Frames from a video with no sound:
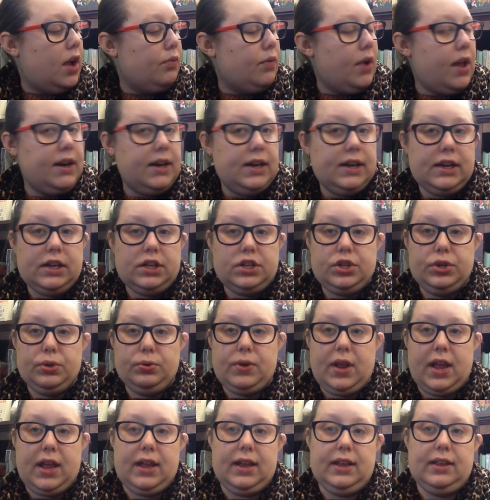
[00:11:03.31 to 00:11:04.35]
I read it in
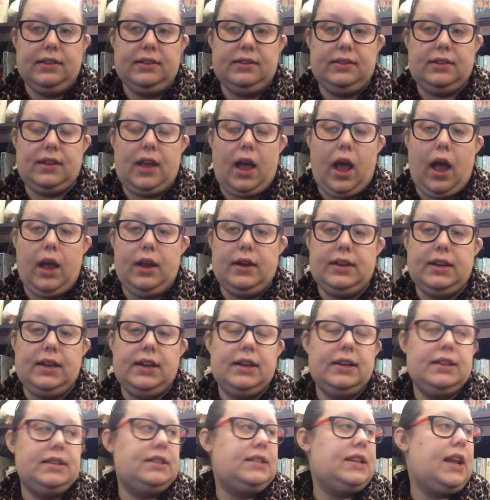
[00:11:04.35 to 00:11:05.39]
2 days. I
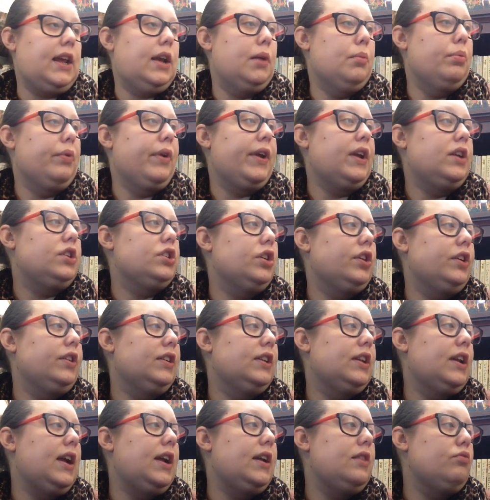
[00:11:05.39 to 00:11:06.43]
needed to take a break during
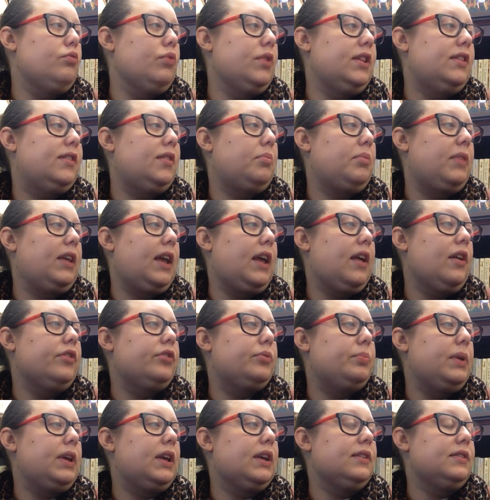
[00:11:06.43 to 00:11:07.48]
the night and read something
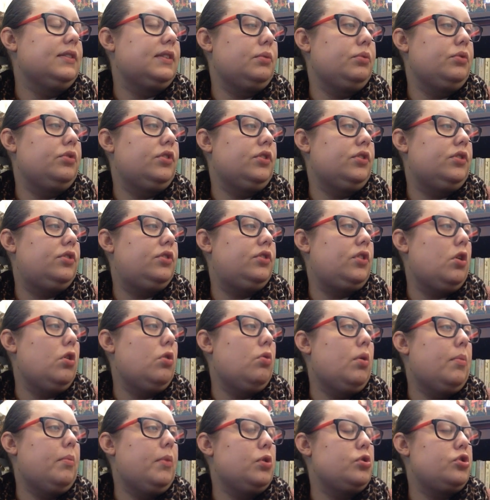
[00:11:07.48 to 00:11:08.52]
else because it was just
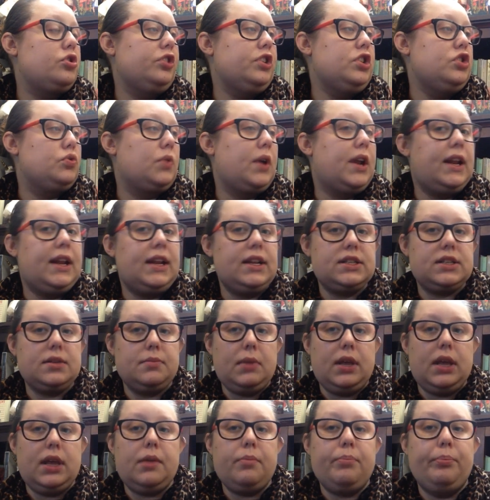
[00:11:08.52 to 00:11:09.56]
so emotionally draining to
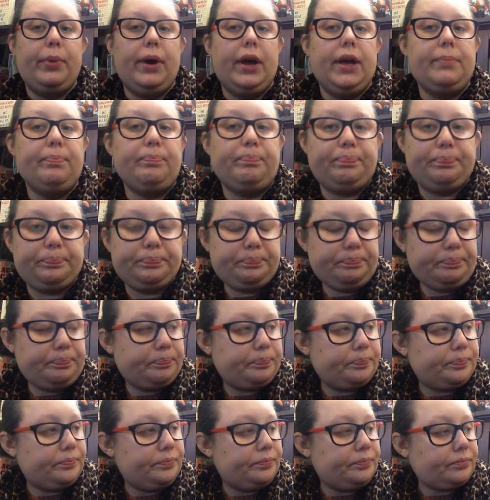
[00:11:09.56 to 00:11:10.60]
me, but
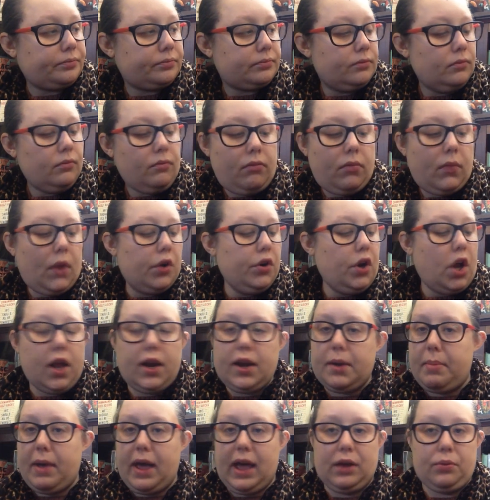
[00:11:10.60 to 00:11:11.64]
not
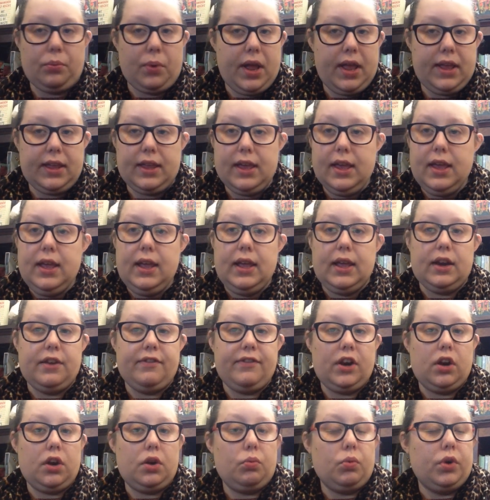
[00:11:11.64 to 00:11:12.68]
in a bad way, in a
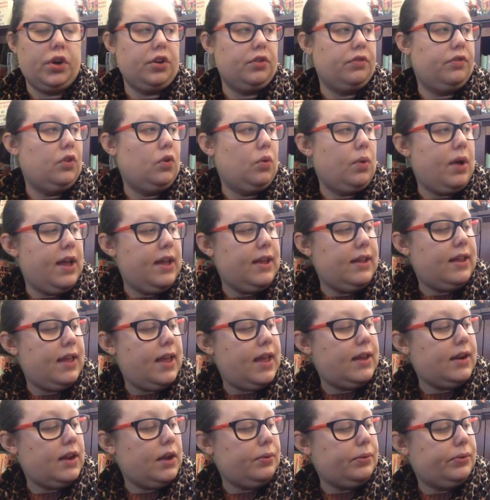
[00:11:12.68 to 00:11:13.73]
very wonderful way.
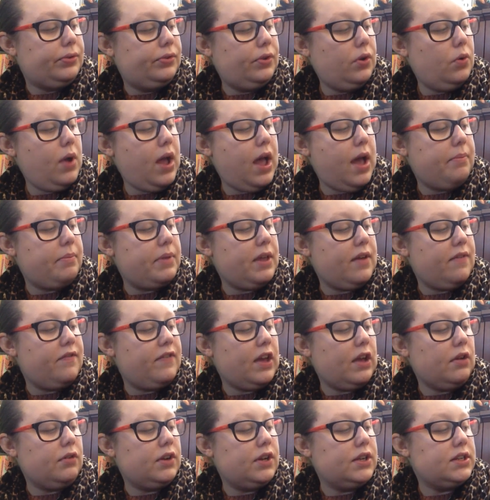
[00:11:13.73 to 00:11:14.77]
And I was so happy I
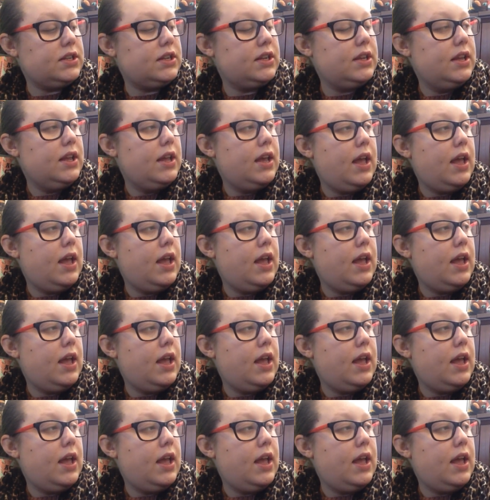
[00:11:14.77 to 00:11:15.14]
found it.